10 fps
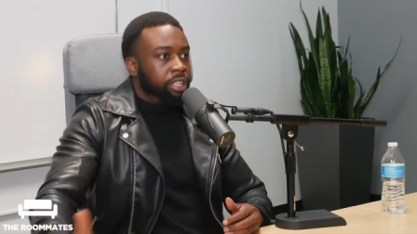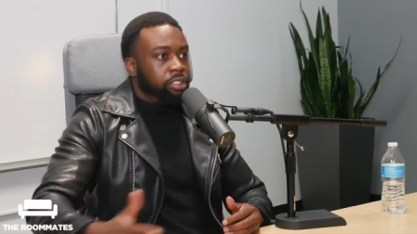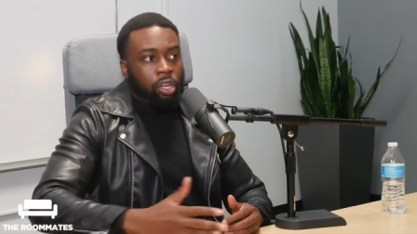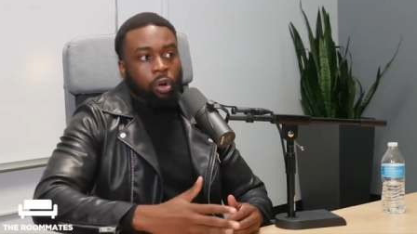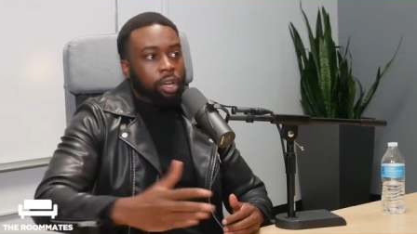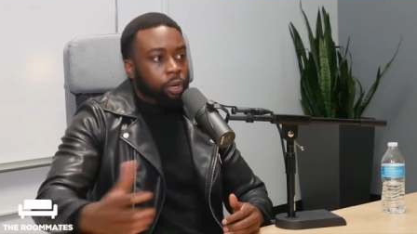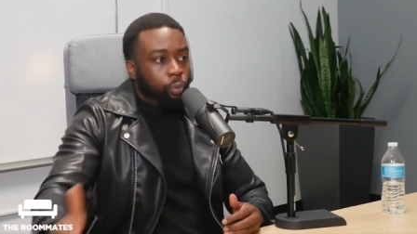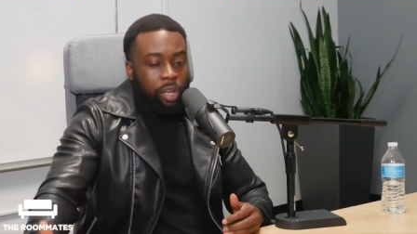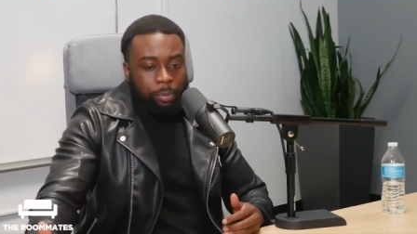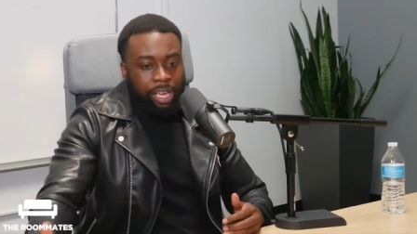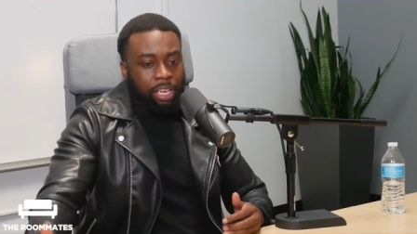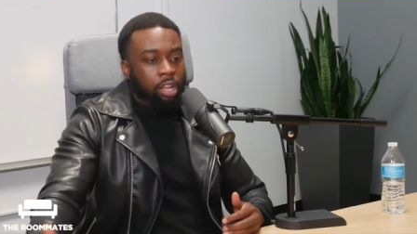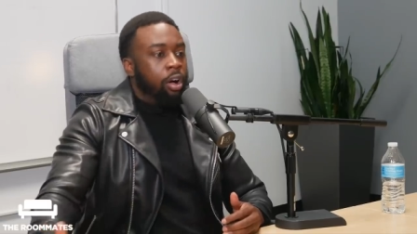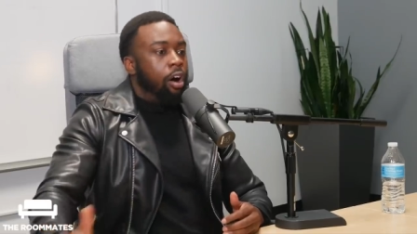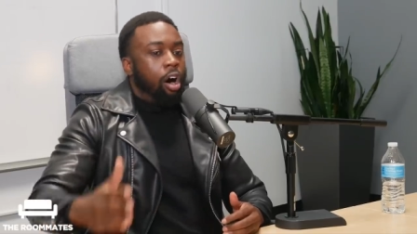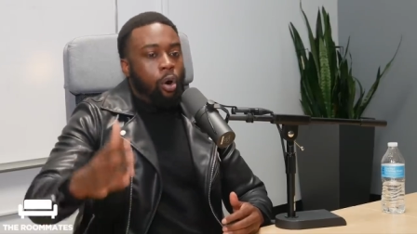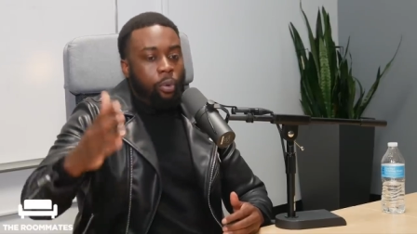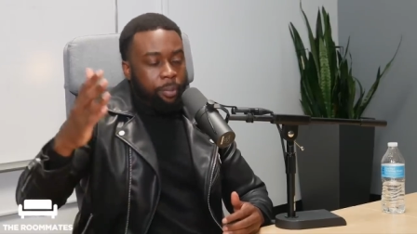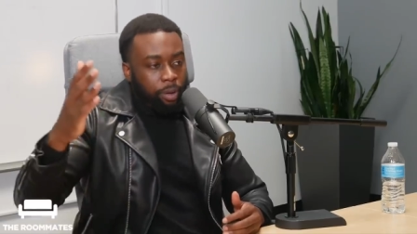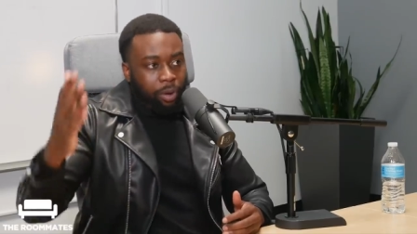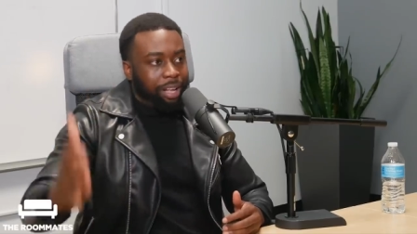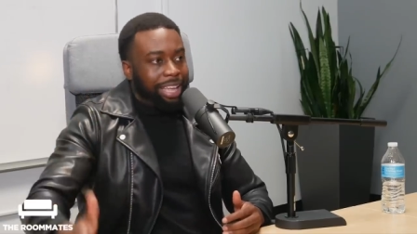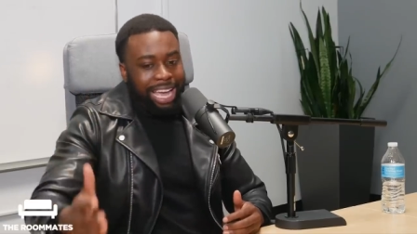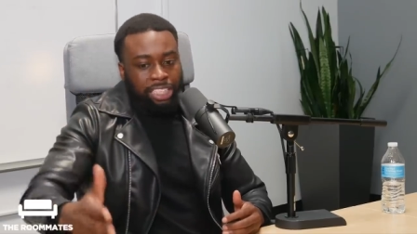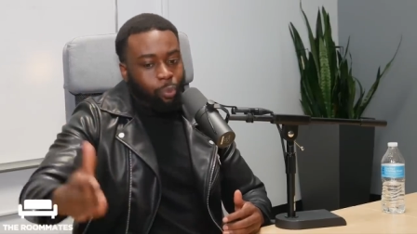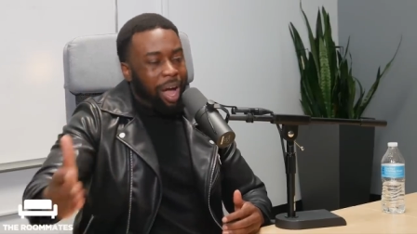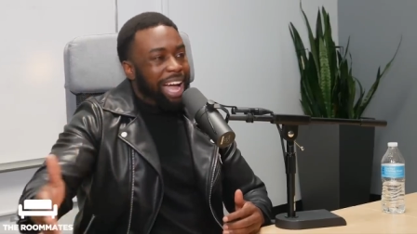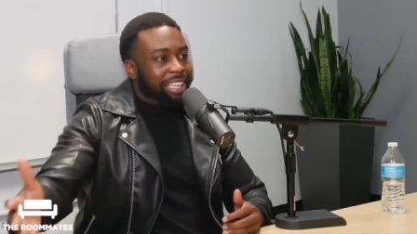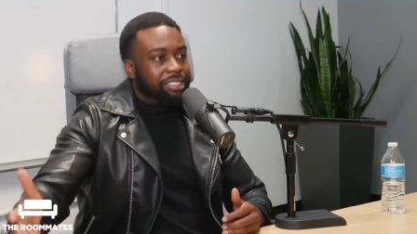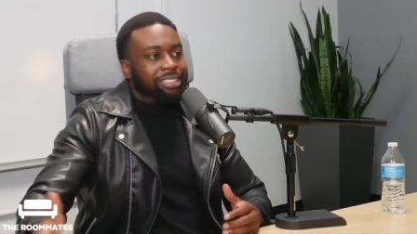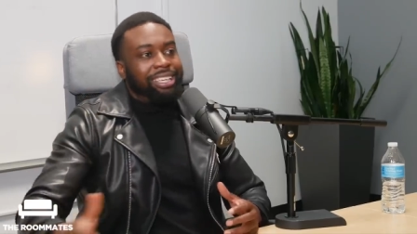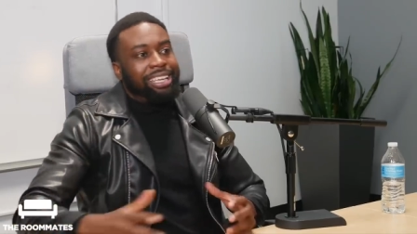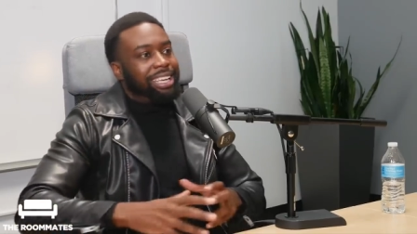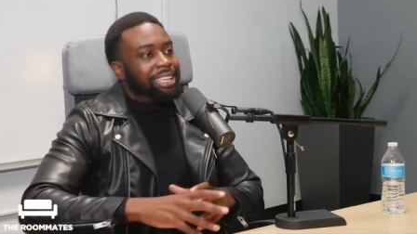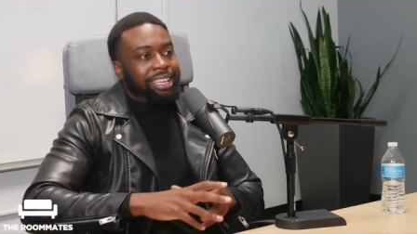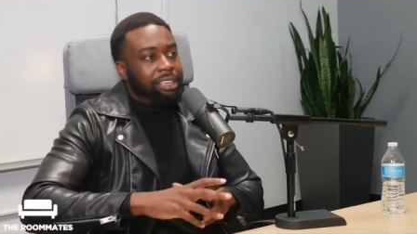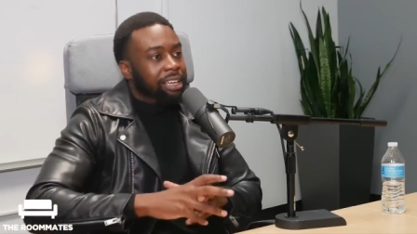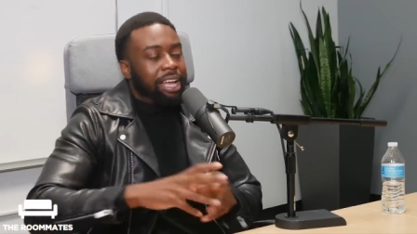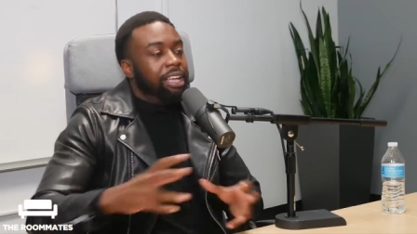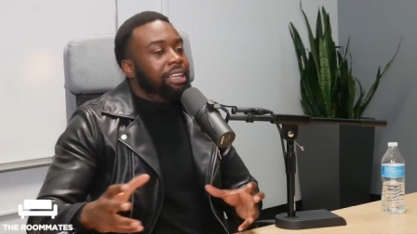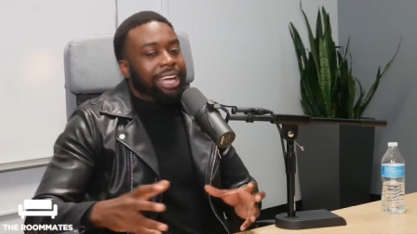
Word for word: there's no good women, all women want X, Y, and Z, and they're not